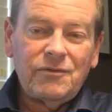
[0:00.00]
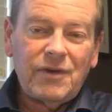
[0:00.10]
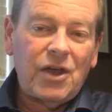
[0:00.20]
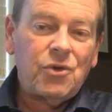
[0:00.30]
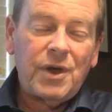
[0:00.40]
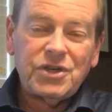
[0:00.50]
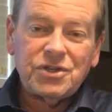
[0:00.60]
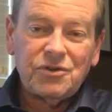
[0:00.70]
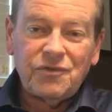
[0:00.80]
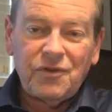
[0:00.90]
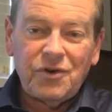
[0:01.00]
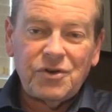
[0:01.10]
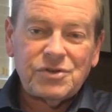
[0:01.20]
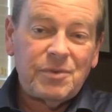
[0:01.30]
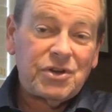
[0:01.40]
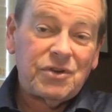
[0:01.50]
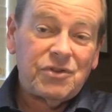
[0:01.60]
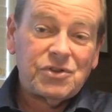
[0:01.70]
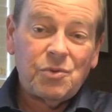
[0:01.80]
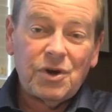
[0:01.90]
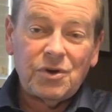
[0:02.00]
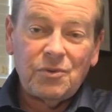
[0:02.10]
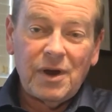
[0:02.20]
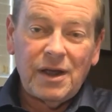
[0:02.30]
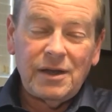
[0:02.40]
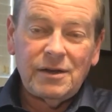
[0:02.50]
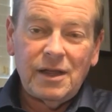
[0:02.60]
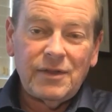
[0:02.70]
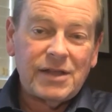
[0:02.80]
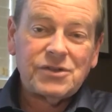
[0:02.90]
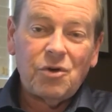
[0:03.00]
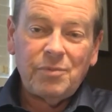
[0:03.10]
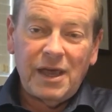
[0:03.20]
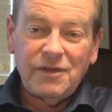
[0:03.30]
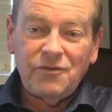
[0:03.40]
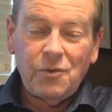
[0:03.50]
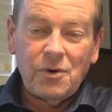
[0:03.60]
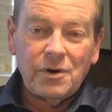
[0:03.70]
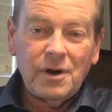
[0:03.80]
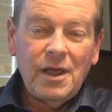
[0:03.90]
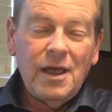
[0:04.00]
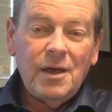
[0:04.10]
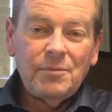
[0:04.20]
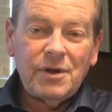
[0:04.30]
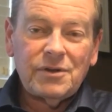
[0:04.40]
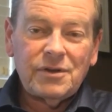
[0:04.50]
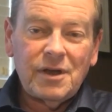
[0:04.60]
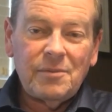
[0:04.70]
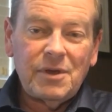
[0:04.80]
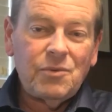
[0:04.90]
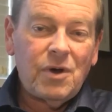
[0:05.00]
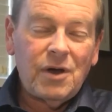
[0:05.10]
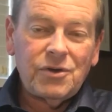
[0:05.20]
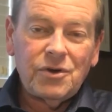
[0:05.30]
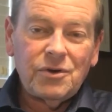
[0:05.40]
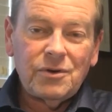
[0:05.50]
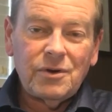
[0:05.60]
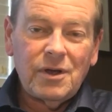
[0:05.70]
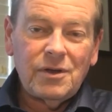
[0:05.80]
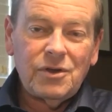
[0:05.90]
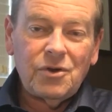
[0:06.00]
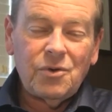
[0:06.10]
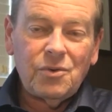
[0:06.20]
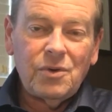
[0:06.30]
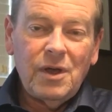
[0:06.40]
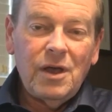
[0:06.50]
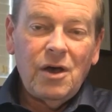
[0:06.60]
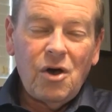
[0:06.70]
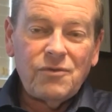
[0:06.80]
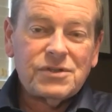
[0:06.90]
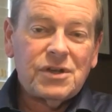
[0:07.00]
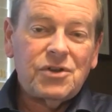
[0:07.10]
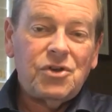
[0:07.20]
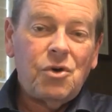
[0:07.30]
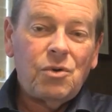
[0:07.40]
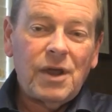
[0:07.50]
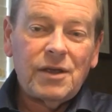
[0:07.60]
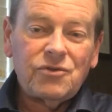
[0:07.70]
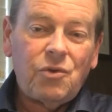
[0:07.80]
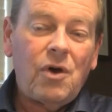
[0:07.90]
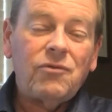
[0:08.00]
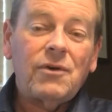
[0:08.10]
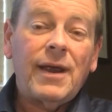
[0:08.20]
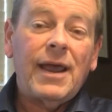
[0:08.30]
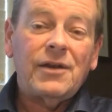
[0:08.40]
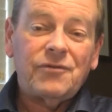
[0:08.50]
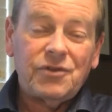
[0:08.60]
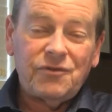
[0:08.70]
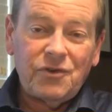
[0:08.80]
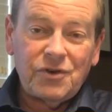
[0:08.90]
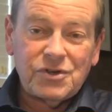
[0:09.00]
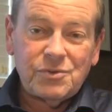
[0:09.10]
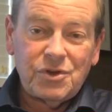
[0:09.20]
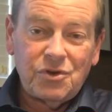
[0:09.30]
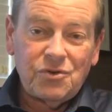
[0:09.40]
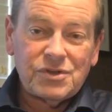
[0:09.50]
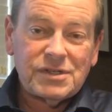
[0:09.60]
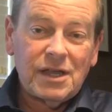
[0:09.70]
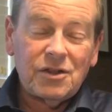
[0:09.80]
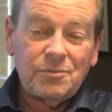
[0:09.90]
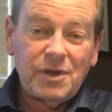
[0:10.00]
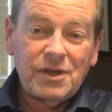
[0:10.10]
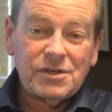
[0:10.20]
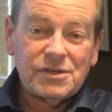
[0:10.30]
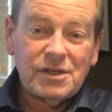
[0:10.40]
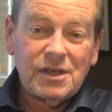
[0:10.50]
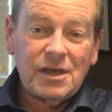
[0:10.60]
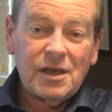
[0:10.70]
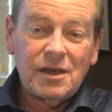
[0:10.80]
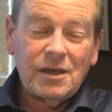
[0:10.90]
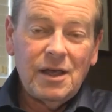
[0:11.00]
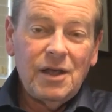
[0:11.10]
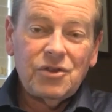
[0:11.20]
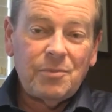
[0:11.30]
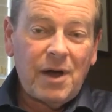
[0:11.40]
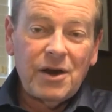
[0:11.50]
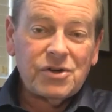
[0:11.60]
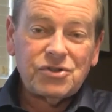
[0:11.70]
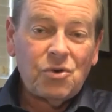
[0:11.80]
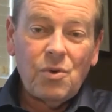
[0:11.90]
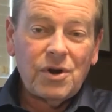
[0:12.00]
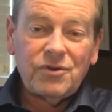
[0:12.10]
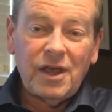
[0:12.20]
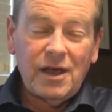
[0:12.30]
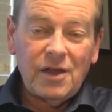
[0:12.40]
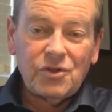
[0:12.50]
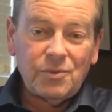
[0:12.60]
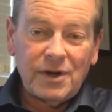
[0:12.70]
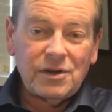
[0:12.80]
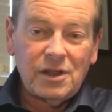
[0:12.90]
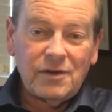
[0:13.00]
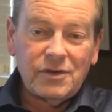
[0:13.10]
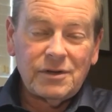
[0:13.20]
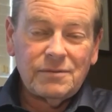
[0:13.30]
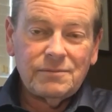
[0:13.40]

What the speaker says: valuation of the furnace, make sure everything's working right, and that's all paid for. But meanwhile, you're all of a sudden you owe like 12 grand for the furnace when you go to sell it, because the buyers don't want to take on the rental of it.